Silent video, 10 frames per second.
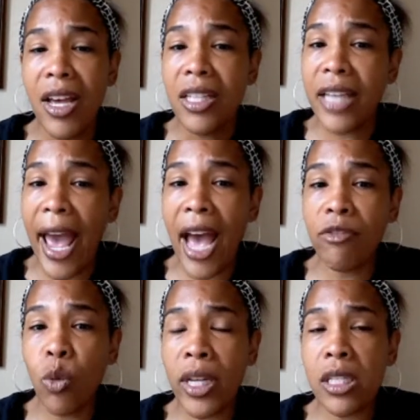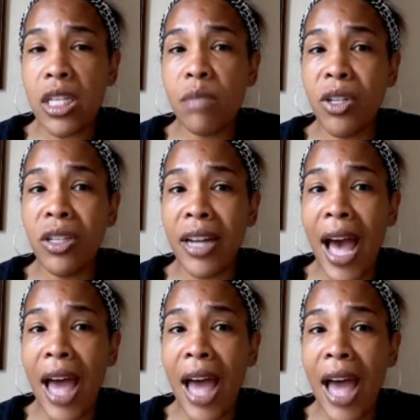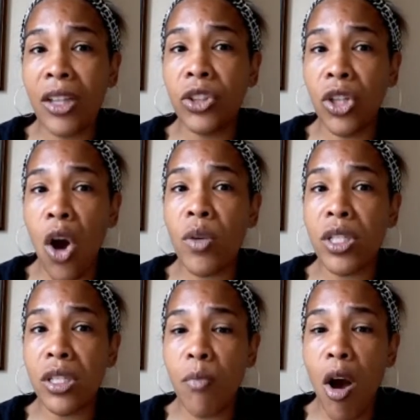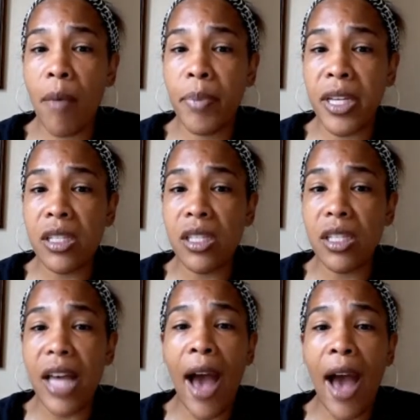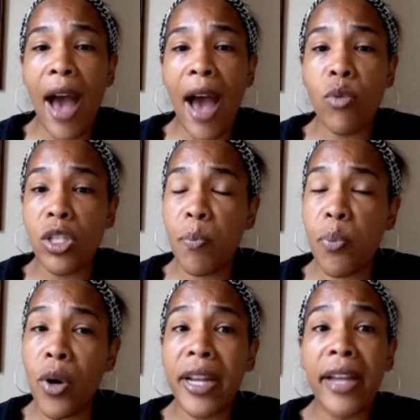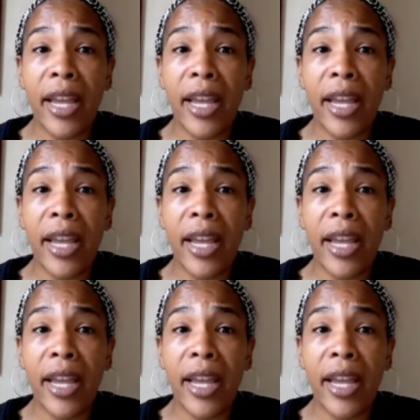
To have $26 million to go into small businesses, I would support that.